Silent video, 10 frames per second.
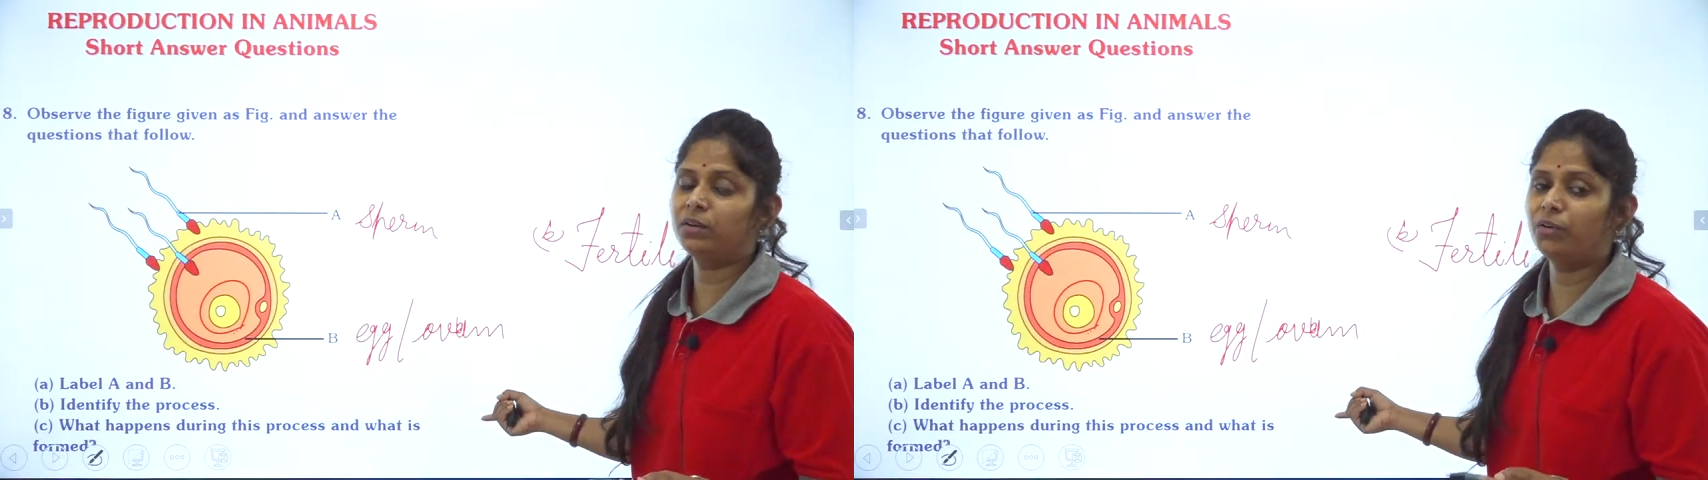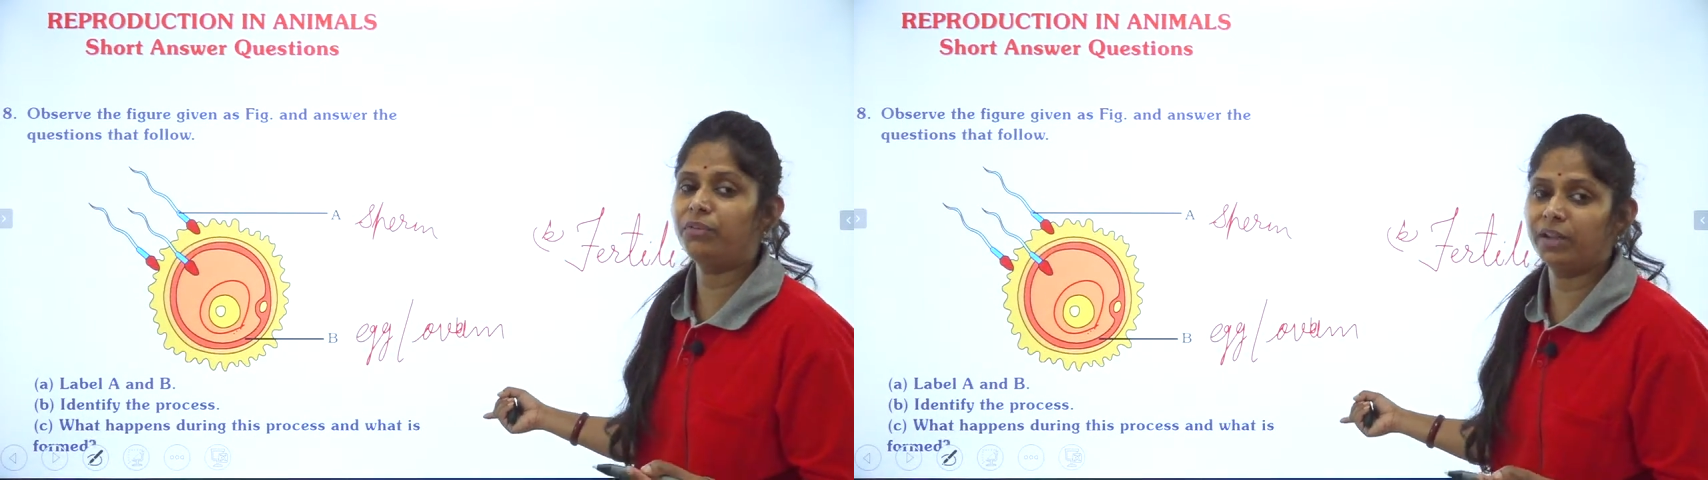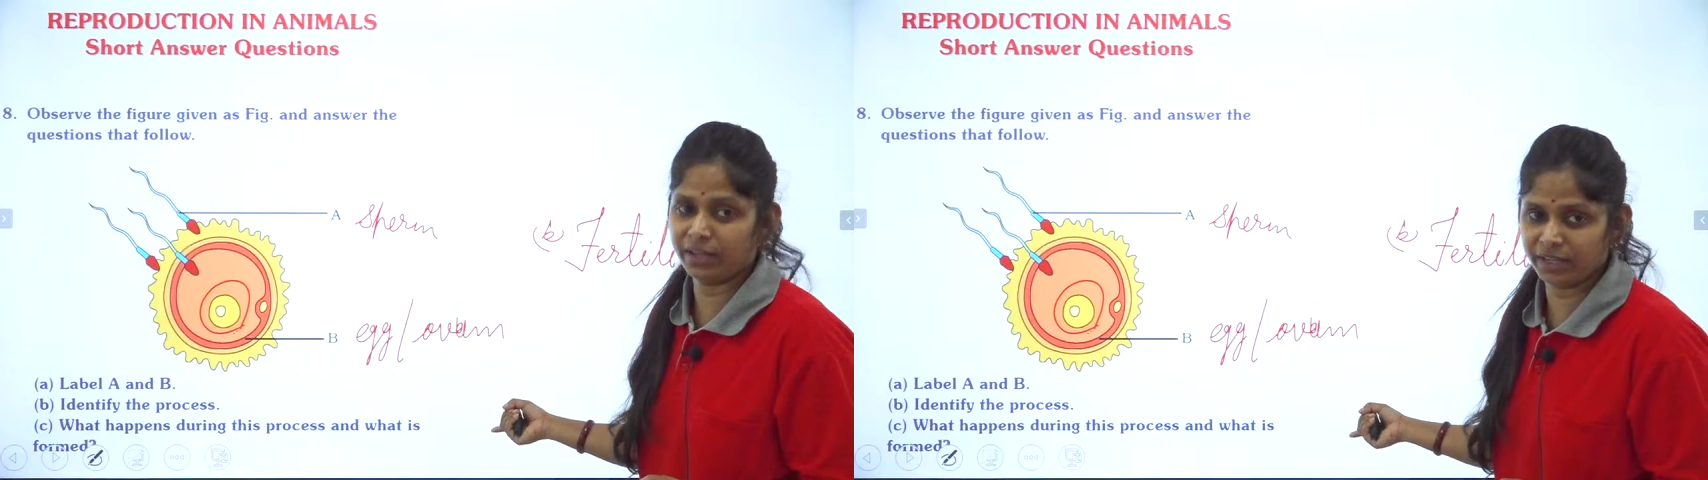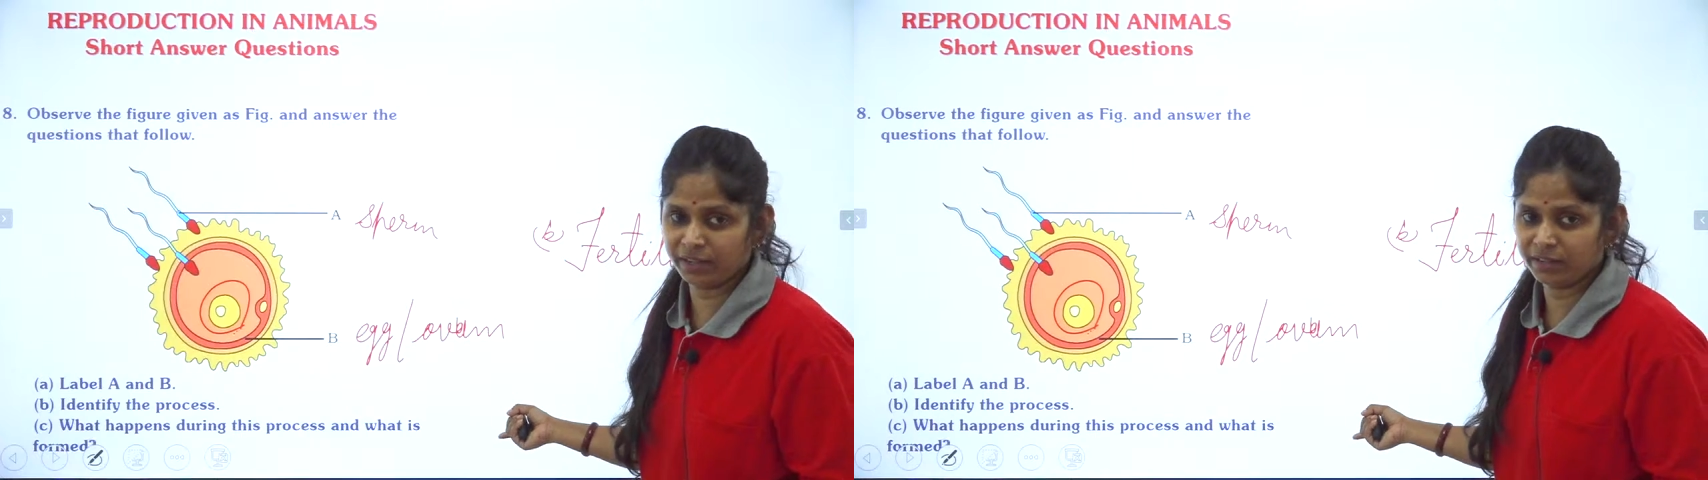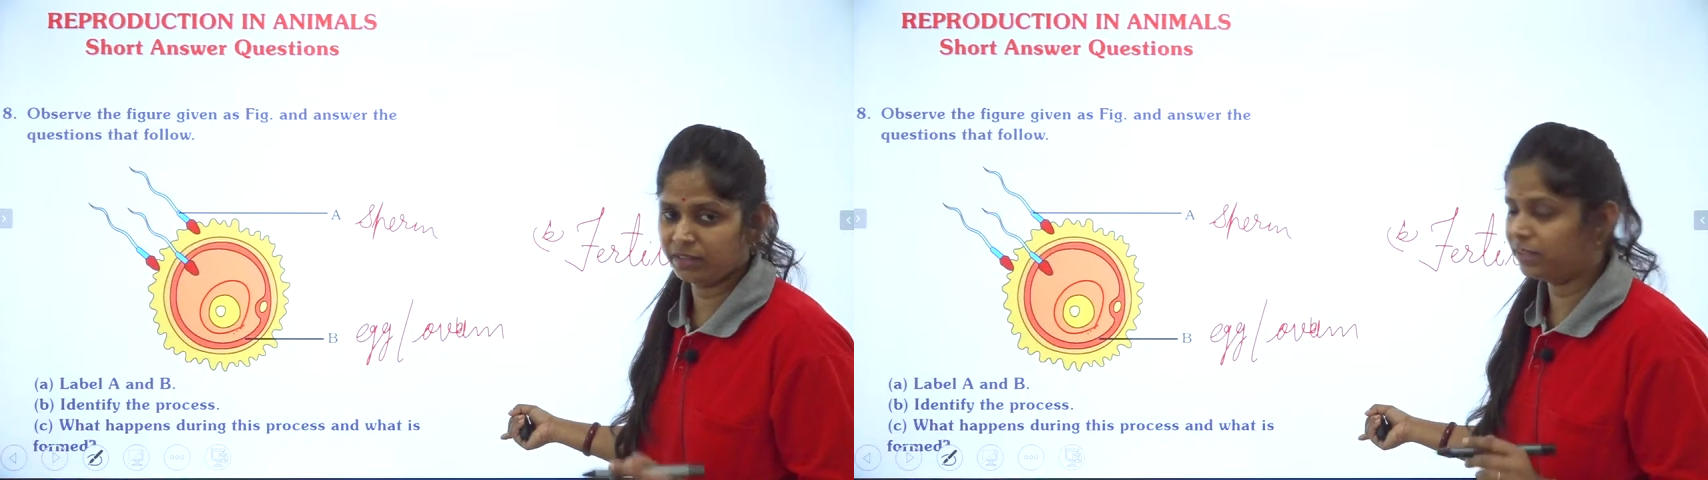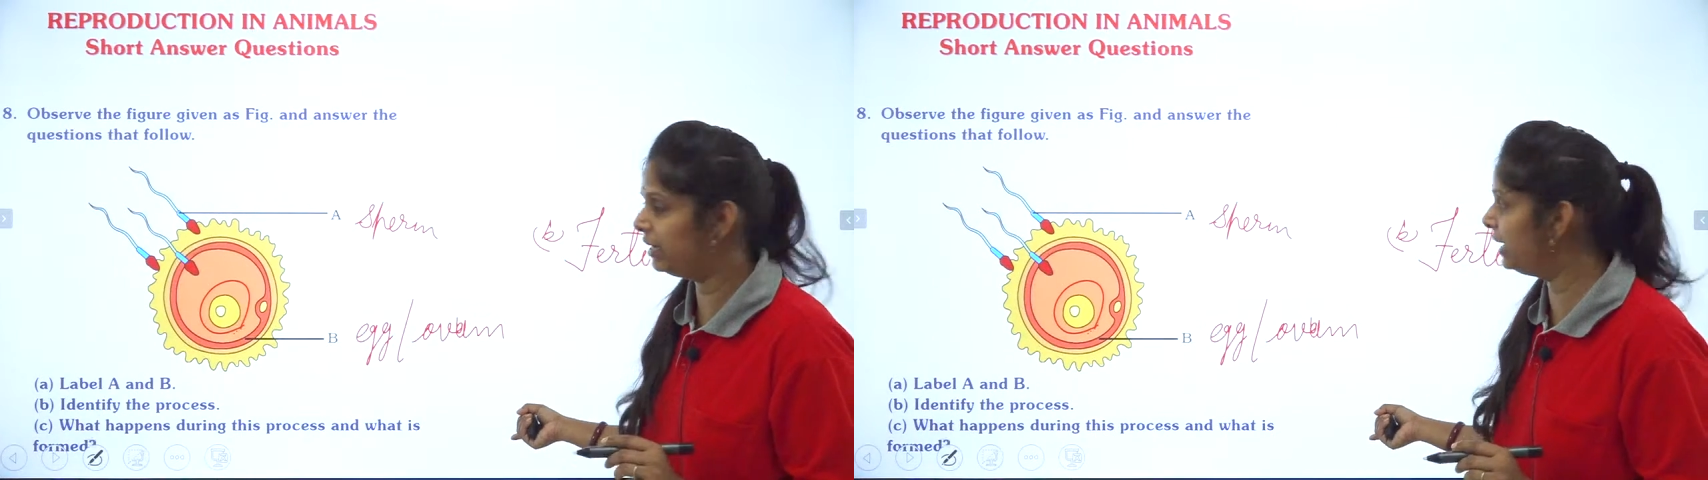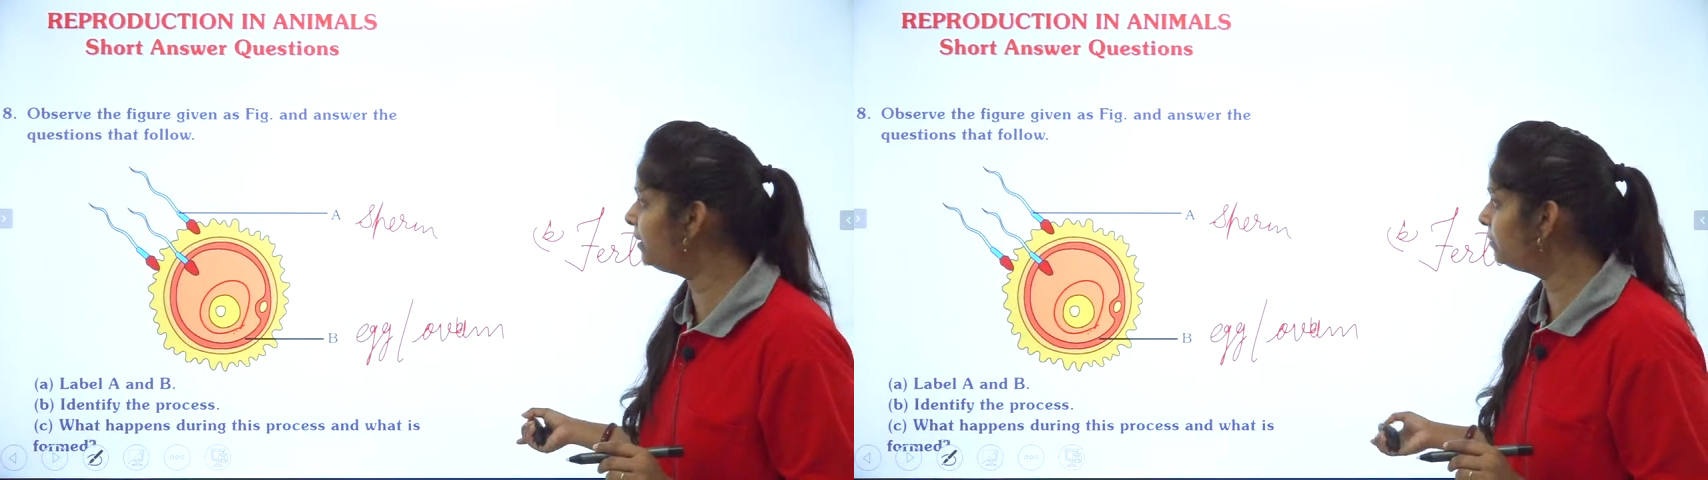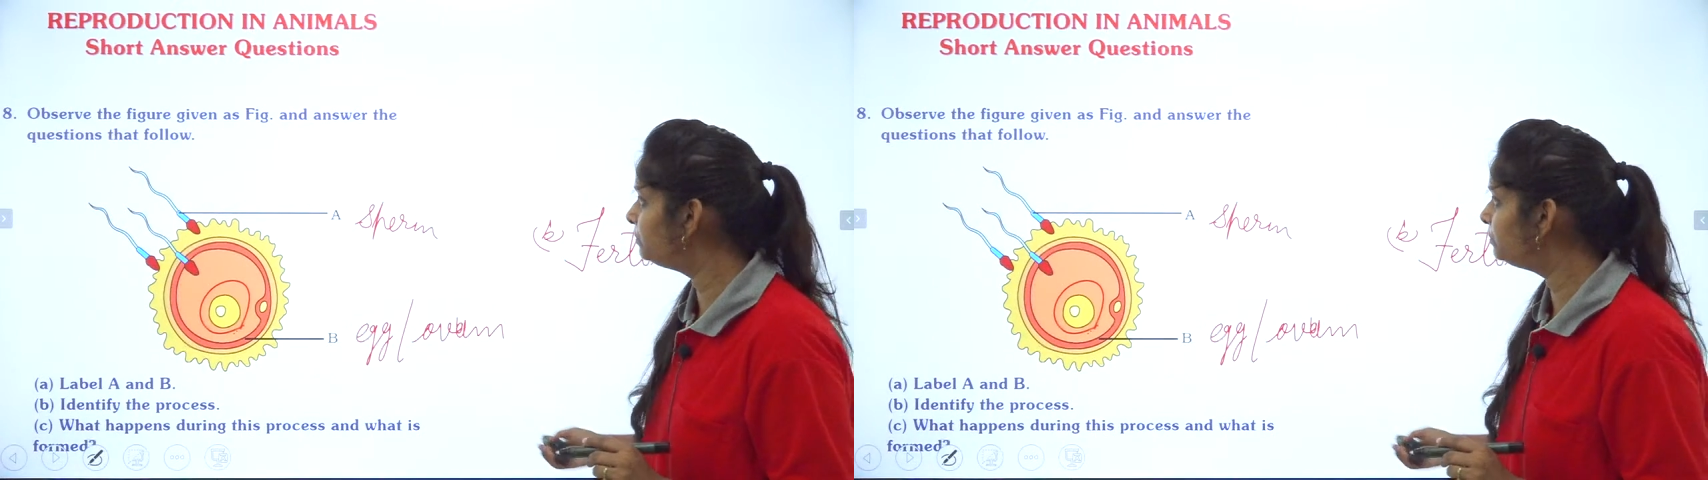of learning. Clear?